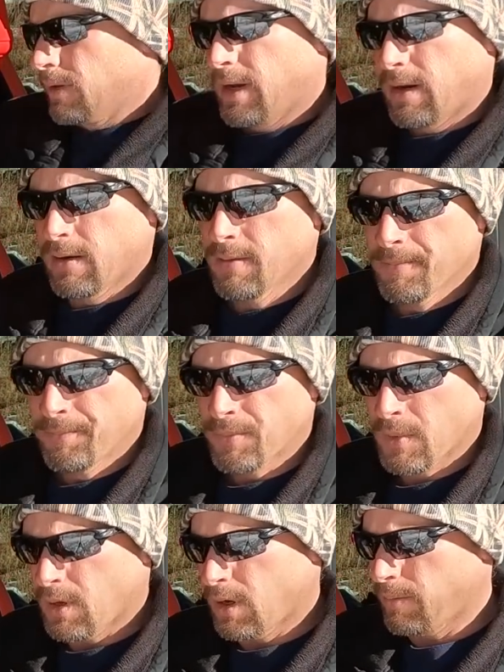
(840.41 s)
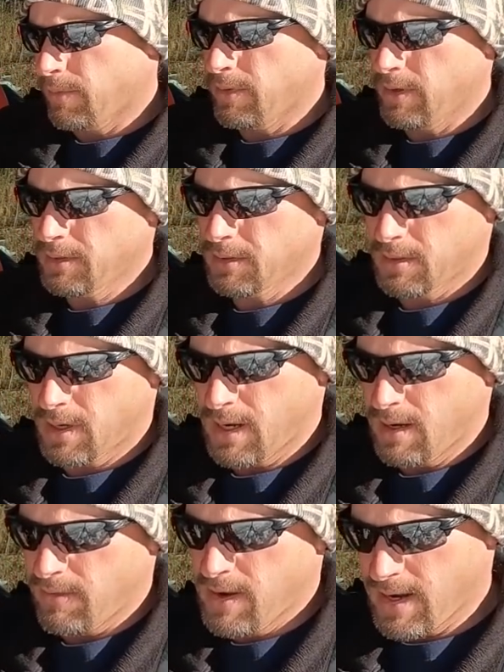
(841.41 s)
lantern. This I
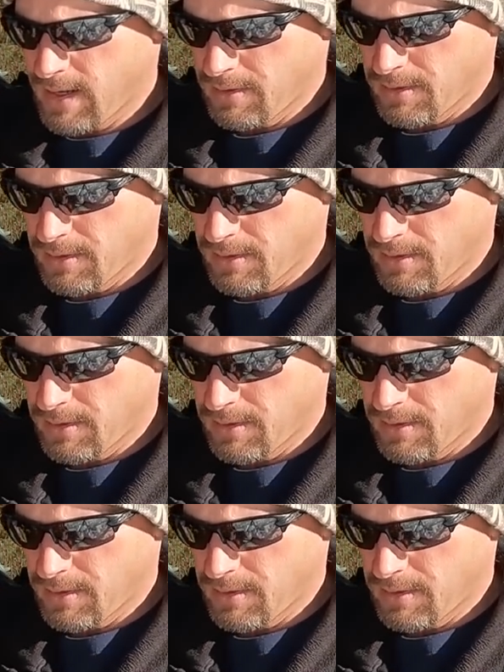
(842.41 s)
have had